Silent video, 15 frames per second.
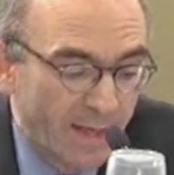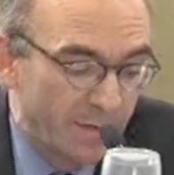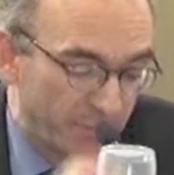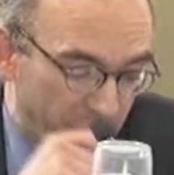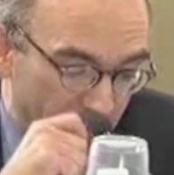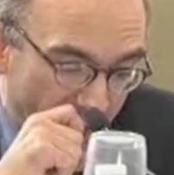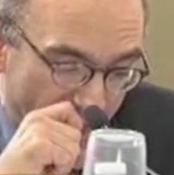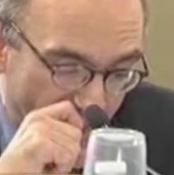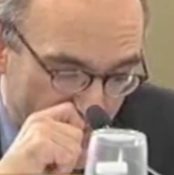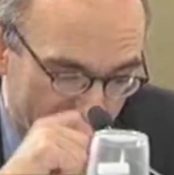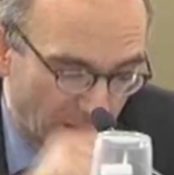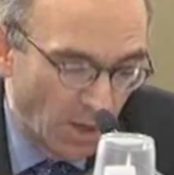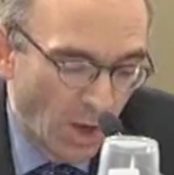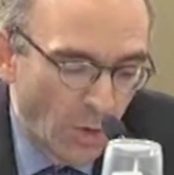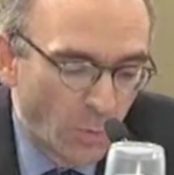In
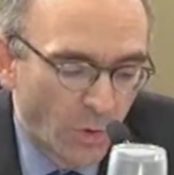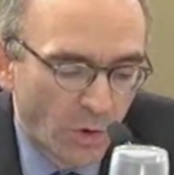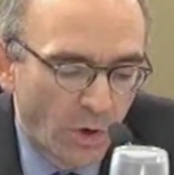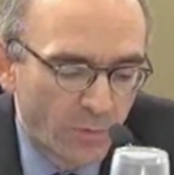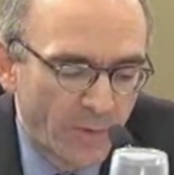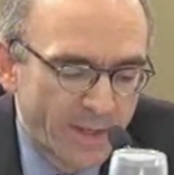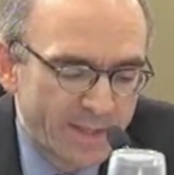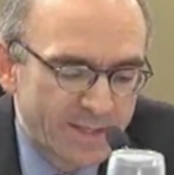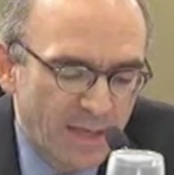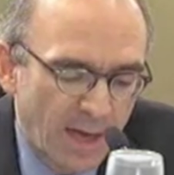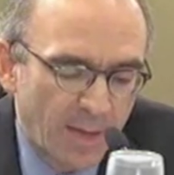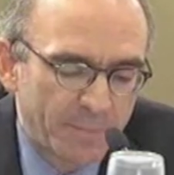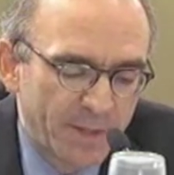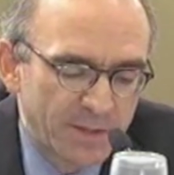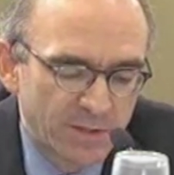fact, we're already
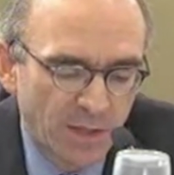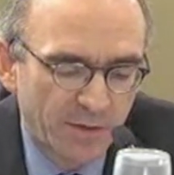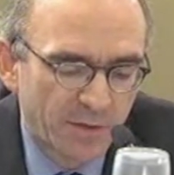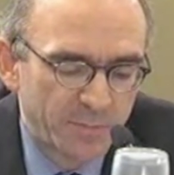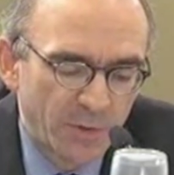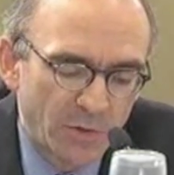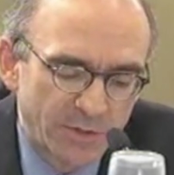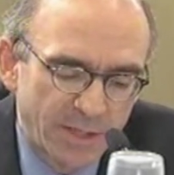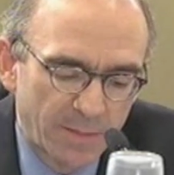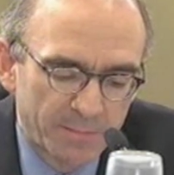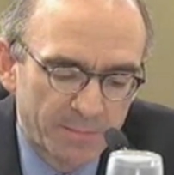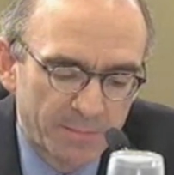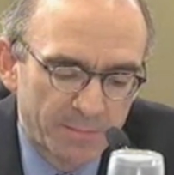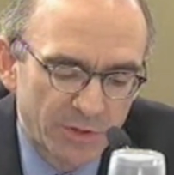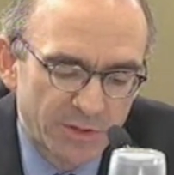topping dust bowl
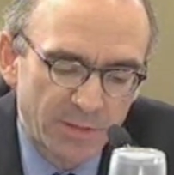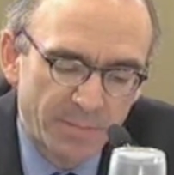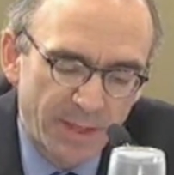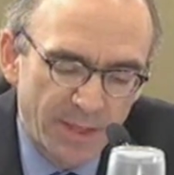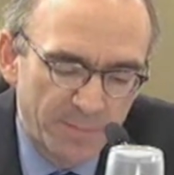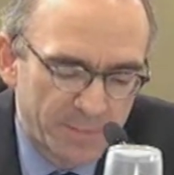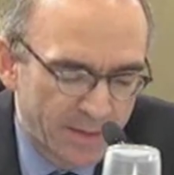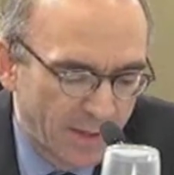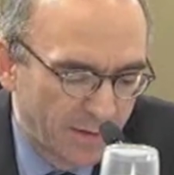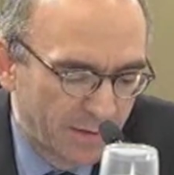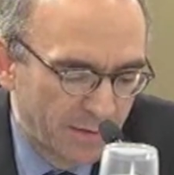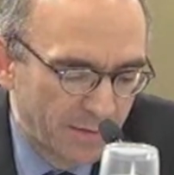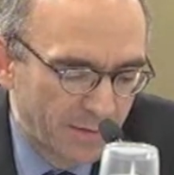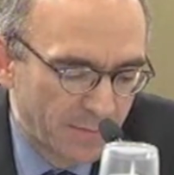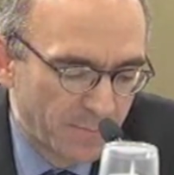temperatures in many
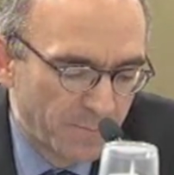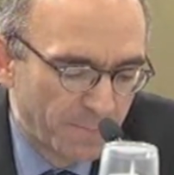places,